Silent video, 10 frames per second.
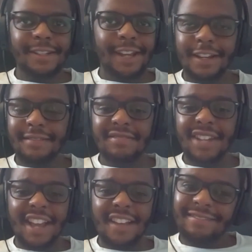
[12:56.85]
and
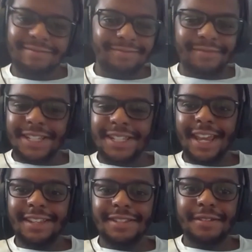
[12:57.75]
easy to
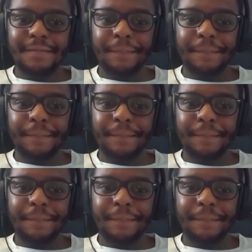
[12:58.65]
get to.